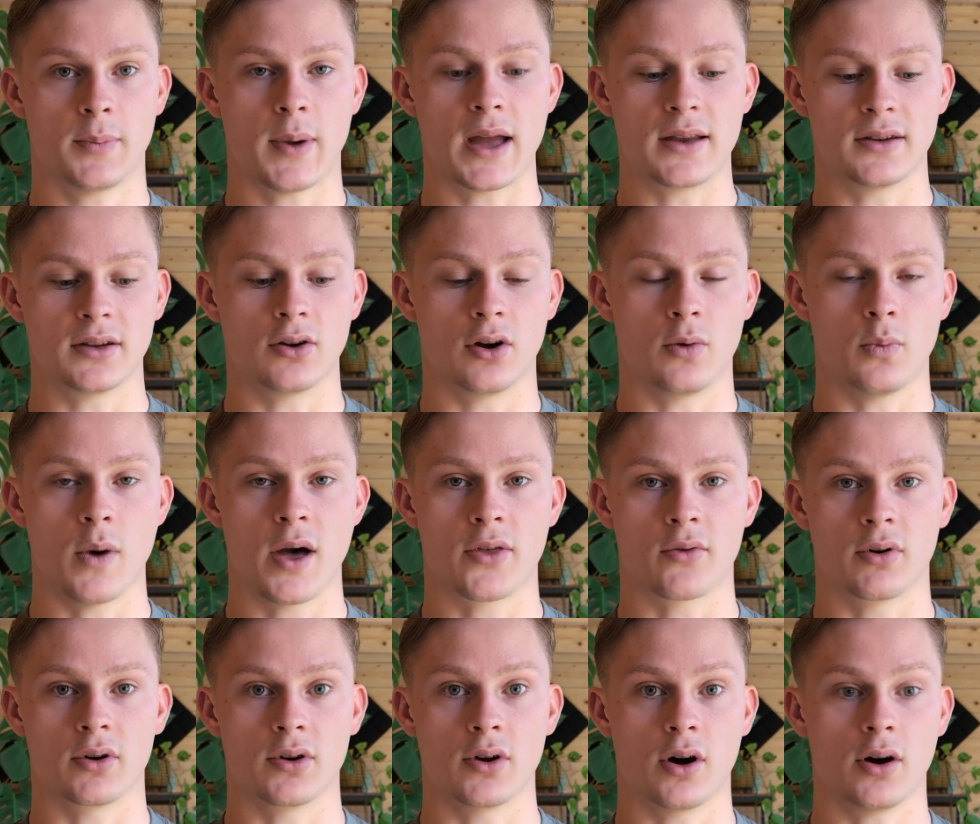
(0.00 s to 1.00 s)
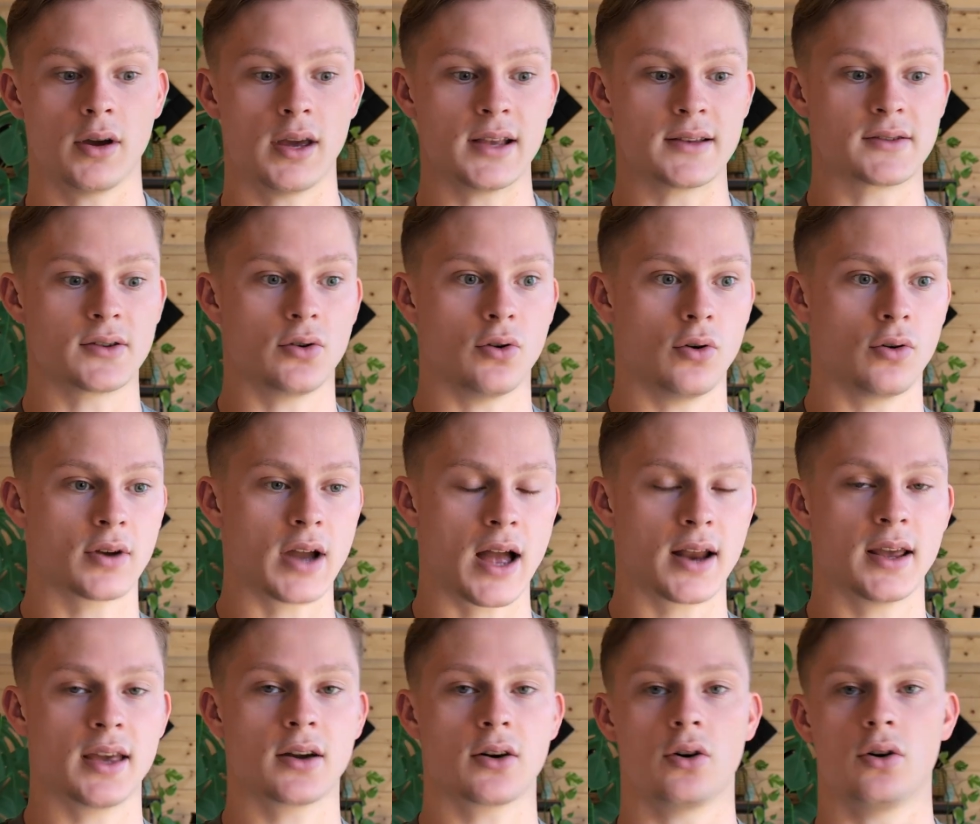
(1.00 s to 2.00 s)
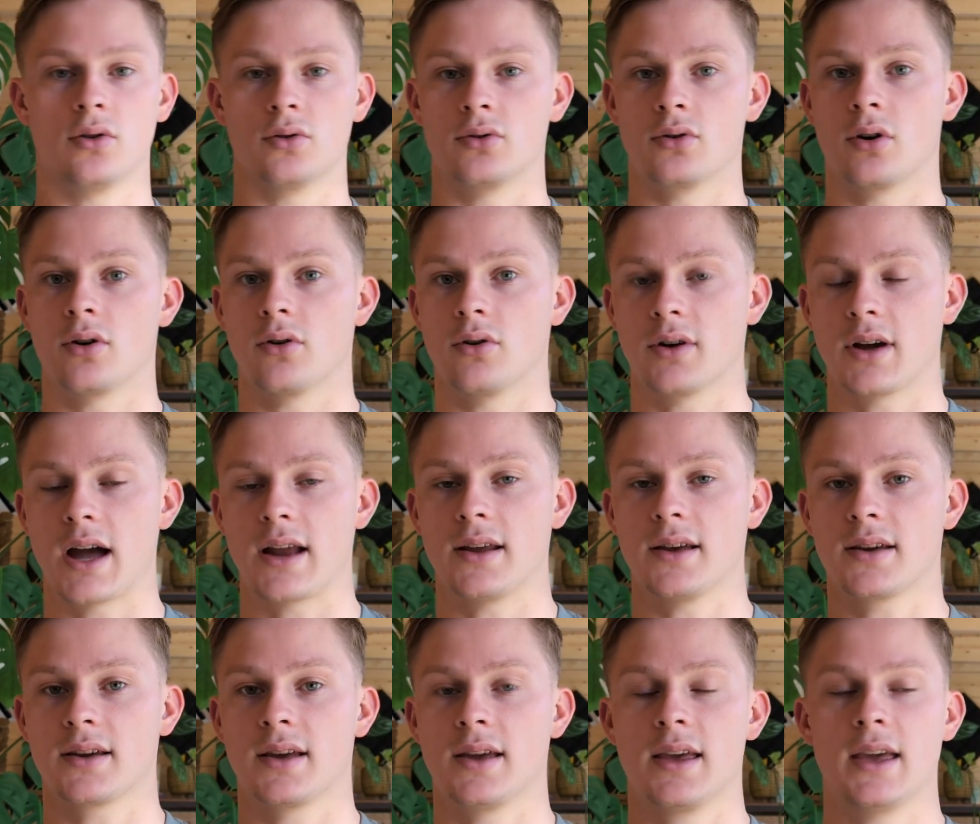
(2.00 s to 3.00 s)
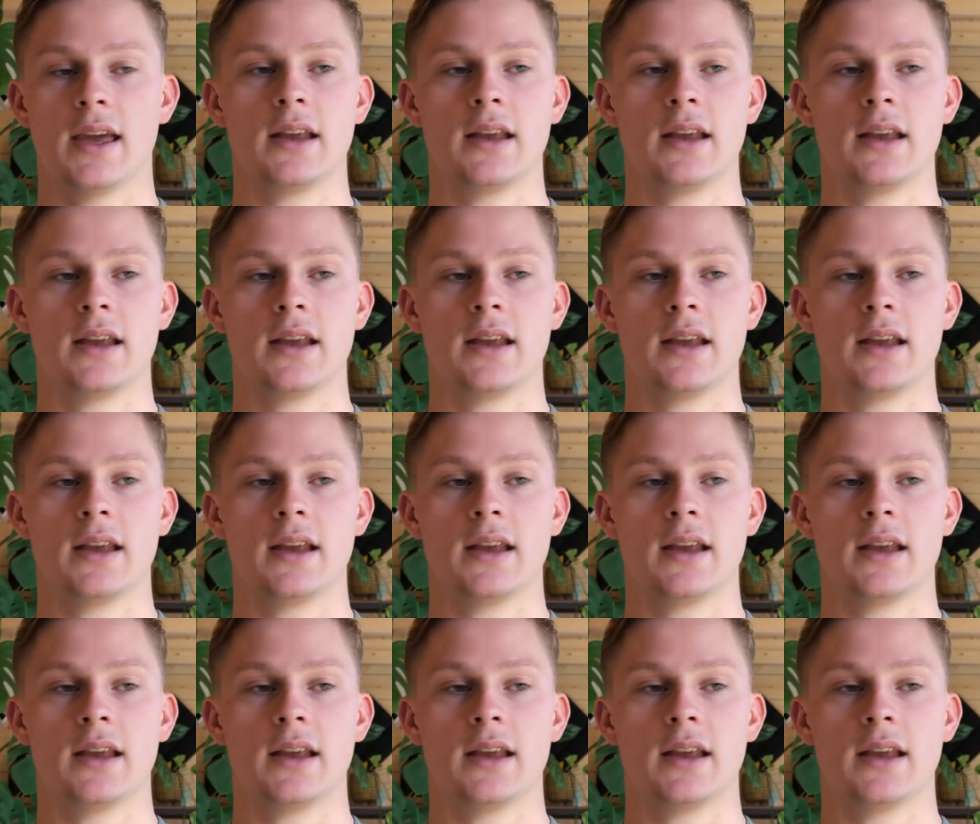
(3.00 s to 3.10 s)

dependent on whether or not it's organic or non-organic.